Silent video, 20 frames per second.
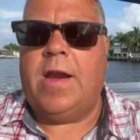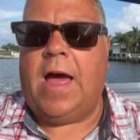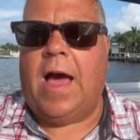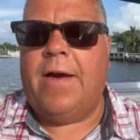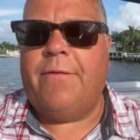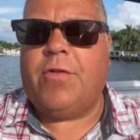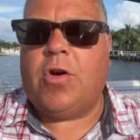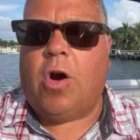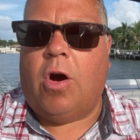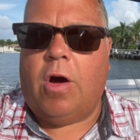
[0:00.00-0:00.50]

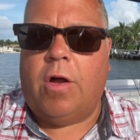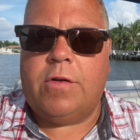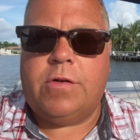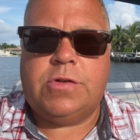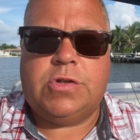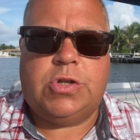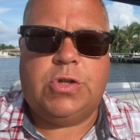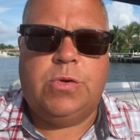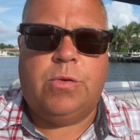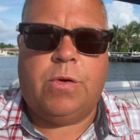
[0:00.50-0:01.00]
I've caught
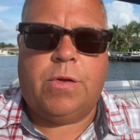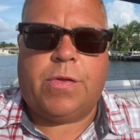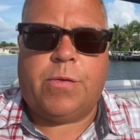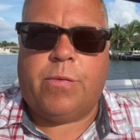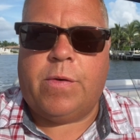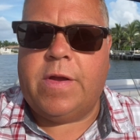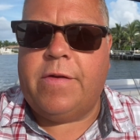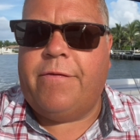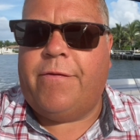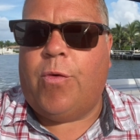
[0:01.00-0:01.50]
2 or
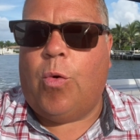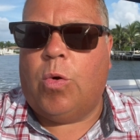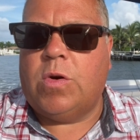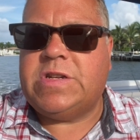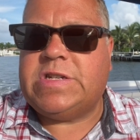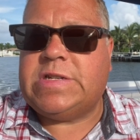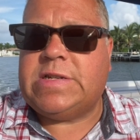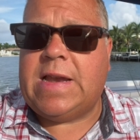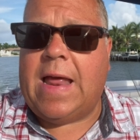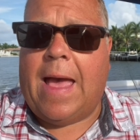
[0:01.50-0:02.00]
3, 4
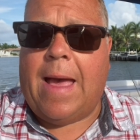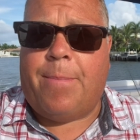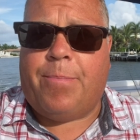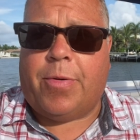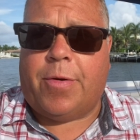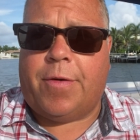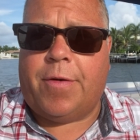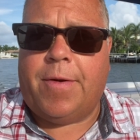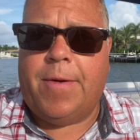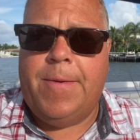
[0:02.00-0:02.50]

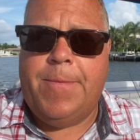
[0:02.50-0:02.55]
snapper